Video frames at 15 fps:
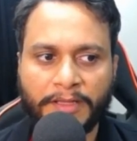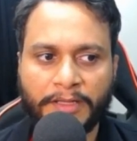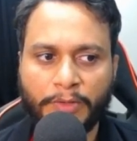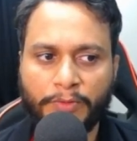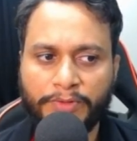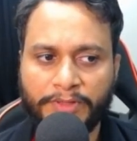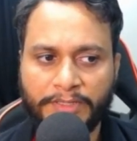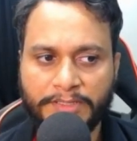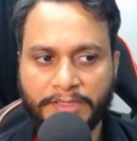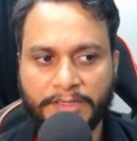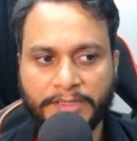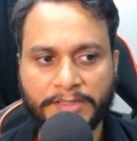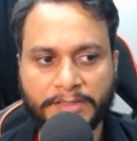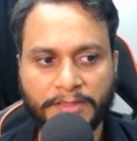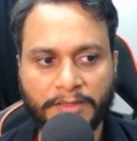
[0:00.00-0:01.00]
Now in this
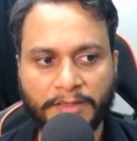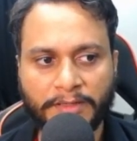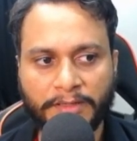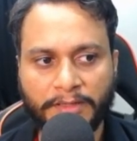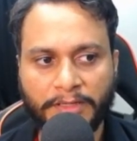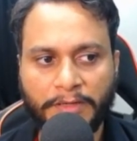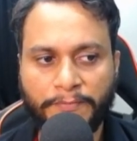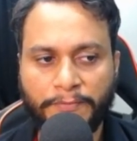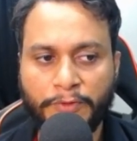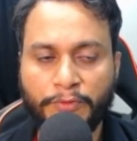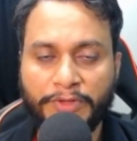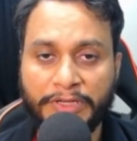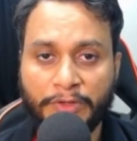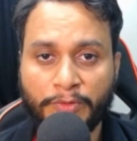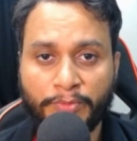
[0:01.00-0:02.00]
case, if you
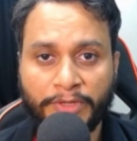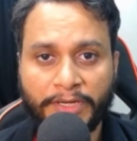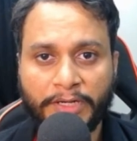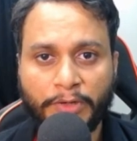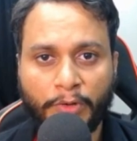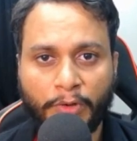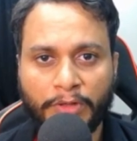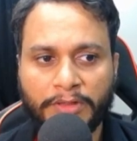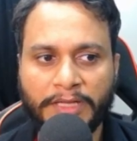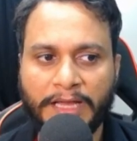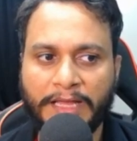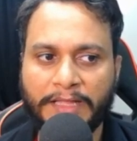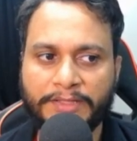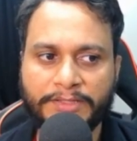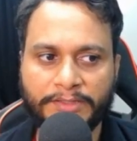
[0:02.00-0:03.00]
enumerate all the
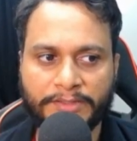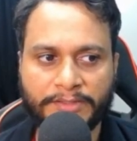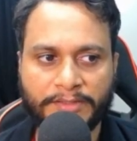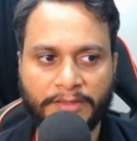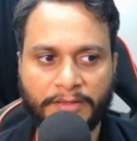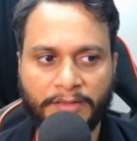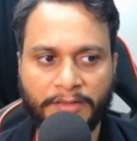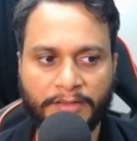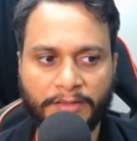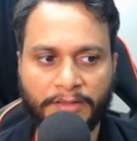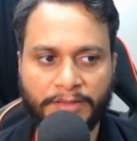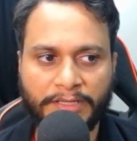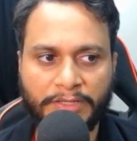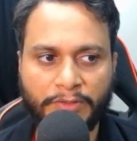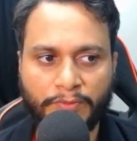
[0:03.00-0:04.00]
answers,
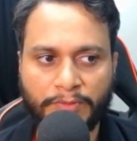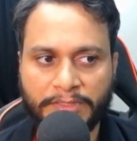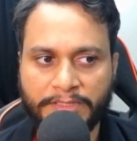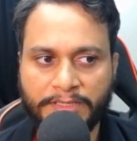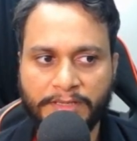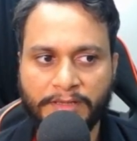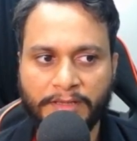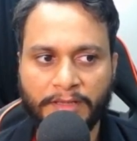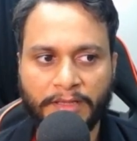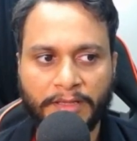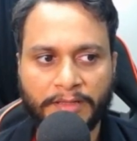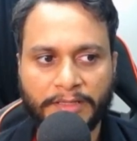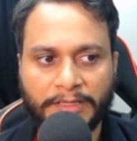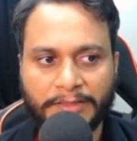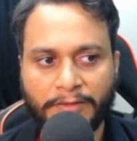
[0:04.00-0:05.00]
then you will see
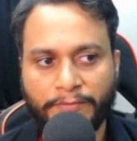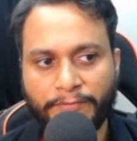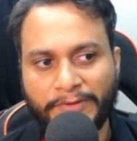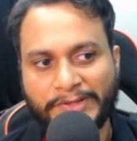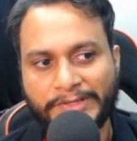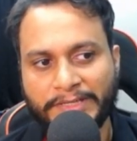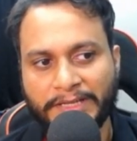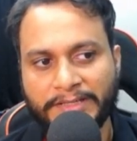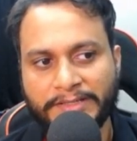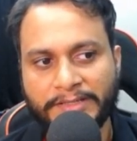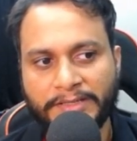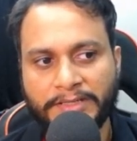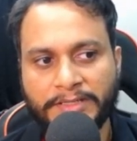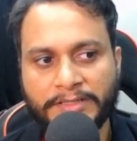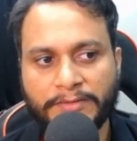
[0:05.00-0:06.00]
that the first
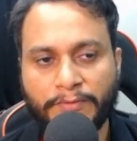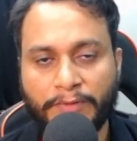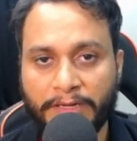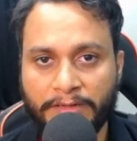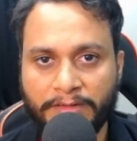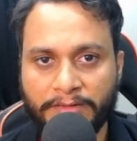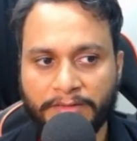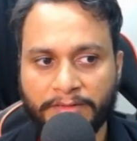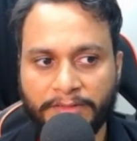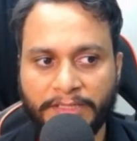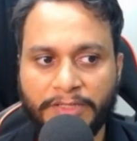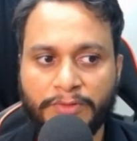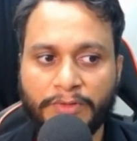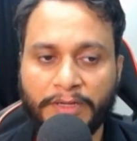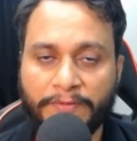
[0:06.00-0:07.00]
answer is 1,
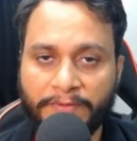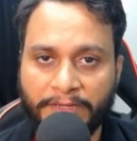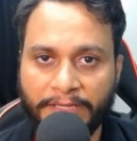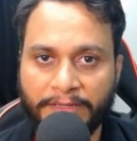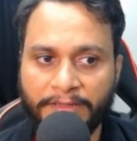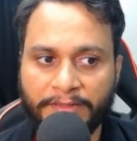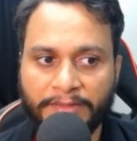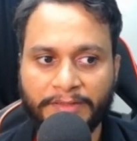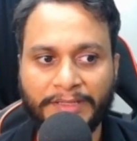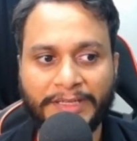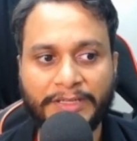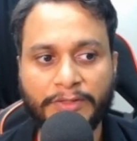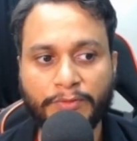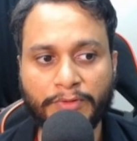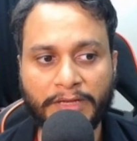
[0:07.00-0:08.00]
then you have 10,
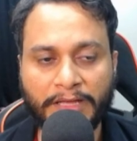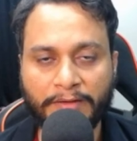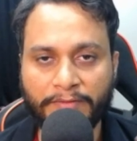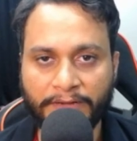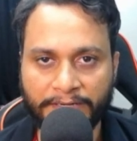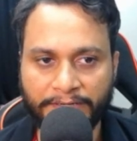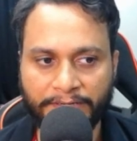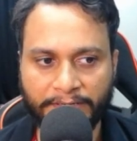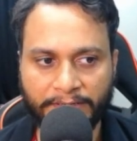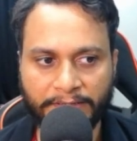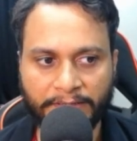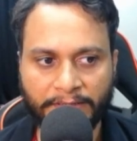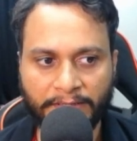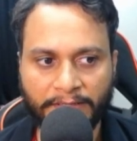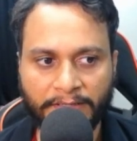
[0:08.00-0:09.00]
then you will have 100,
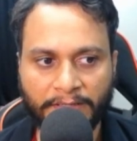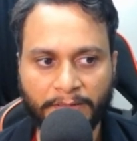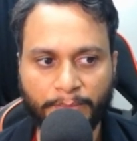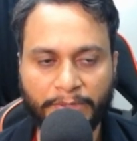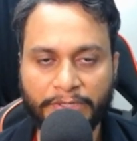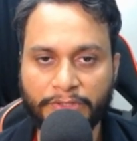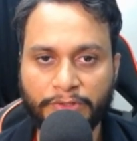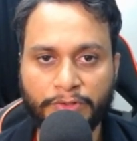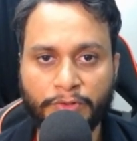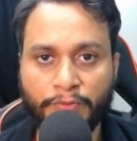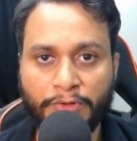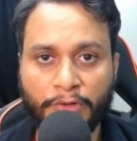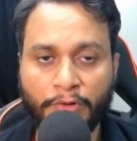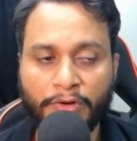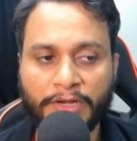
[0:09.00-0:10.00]
but you
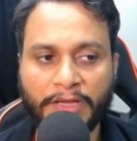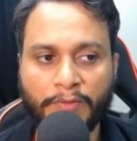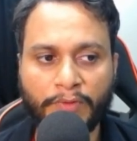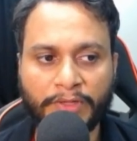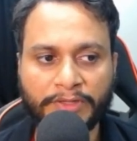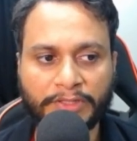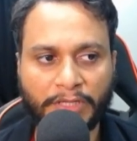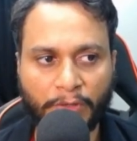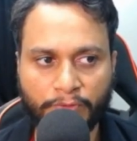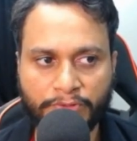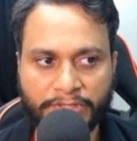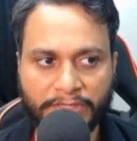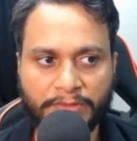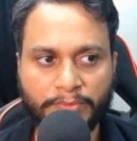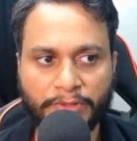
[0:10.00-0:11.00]
will not have
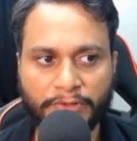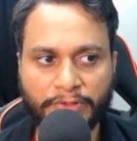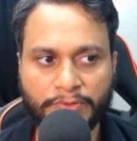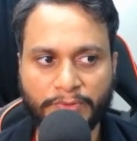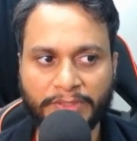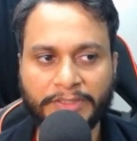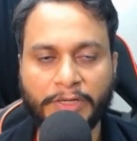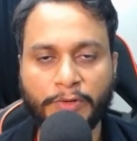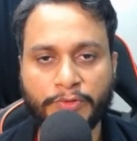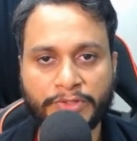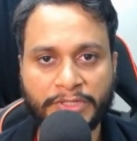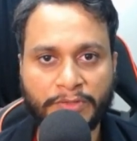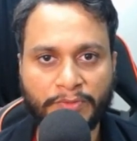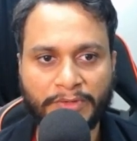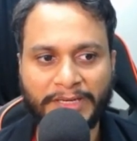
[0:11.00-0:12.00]
1000, because
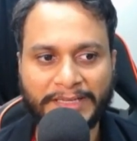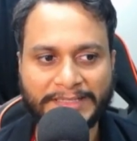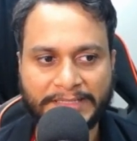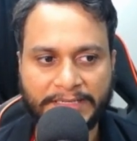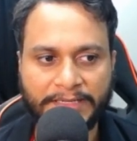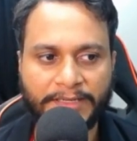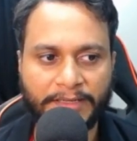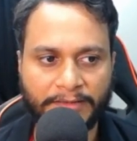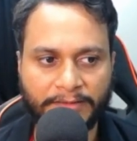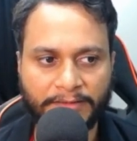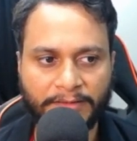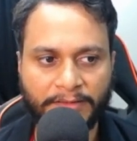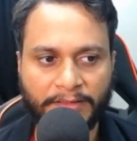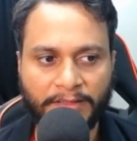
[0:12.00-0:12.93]
1000 will exceed n.